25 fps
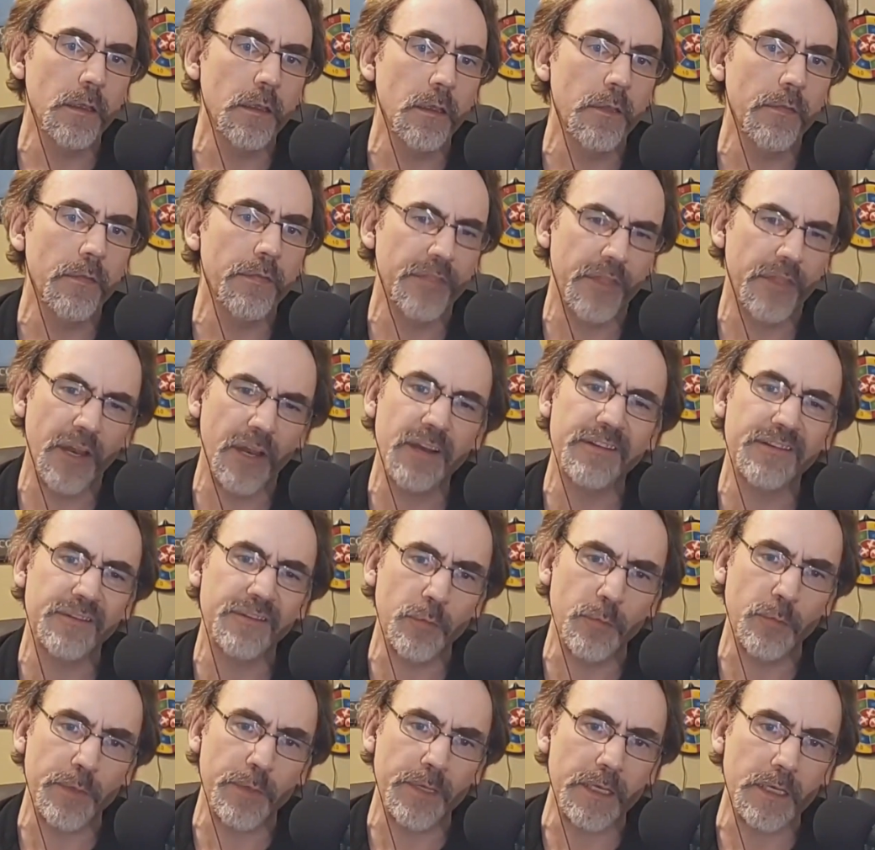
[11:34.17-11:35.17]
they're
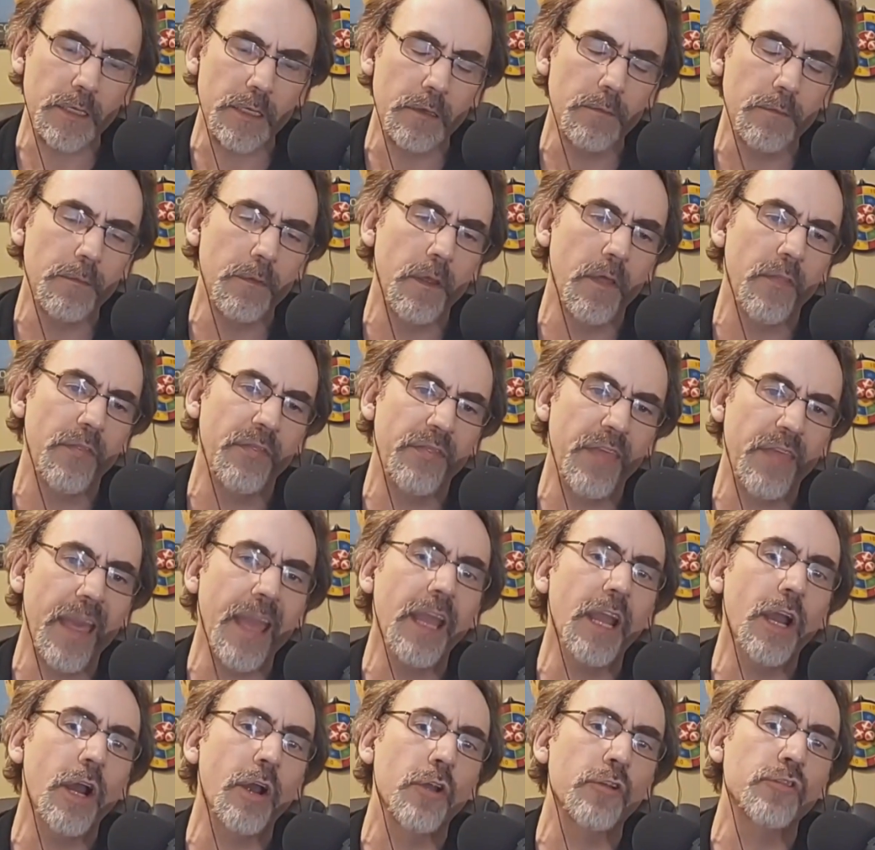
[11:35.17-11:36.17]
stupid.
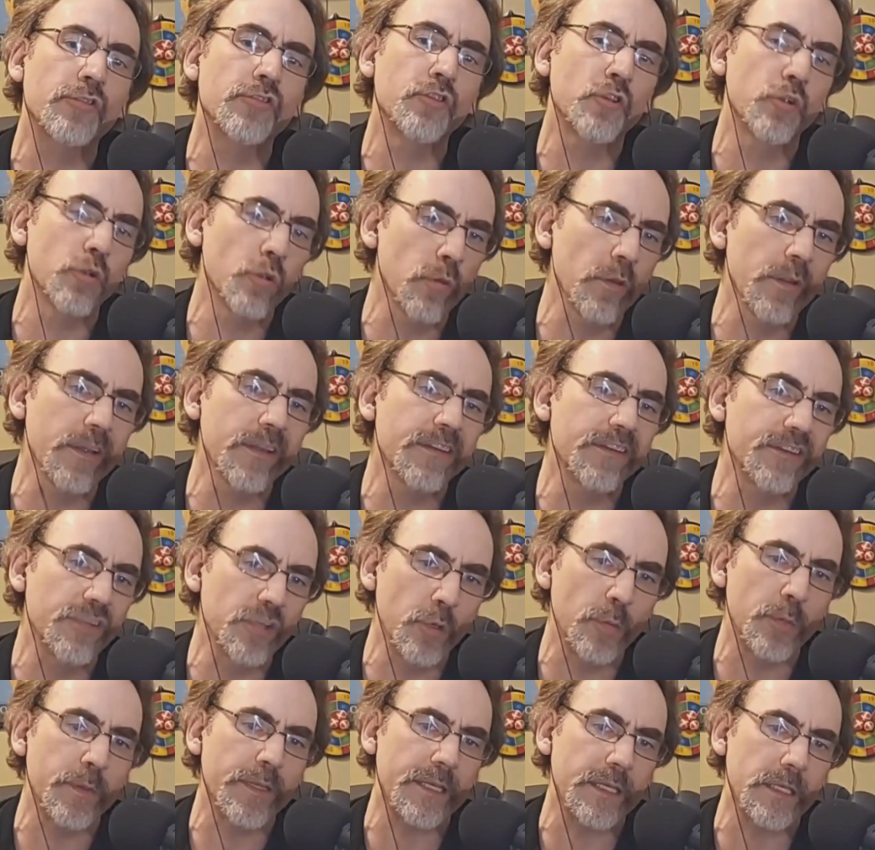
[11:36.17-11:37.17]
They are truly
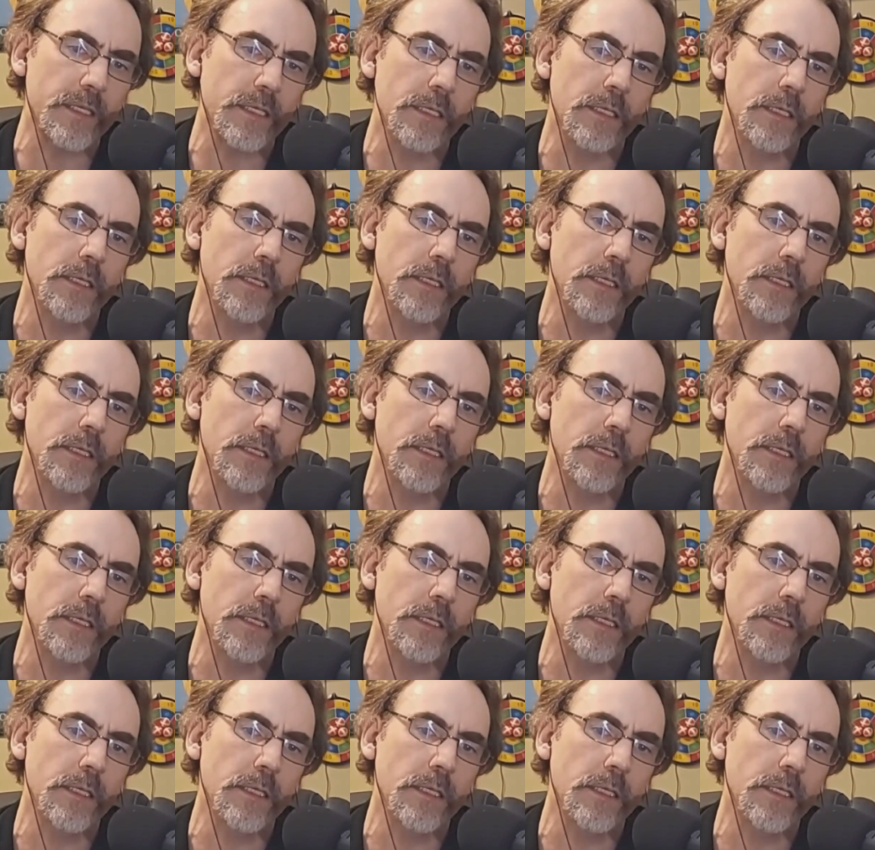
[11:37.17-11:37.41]
stupid.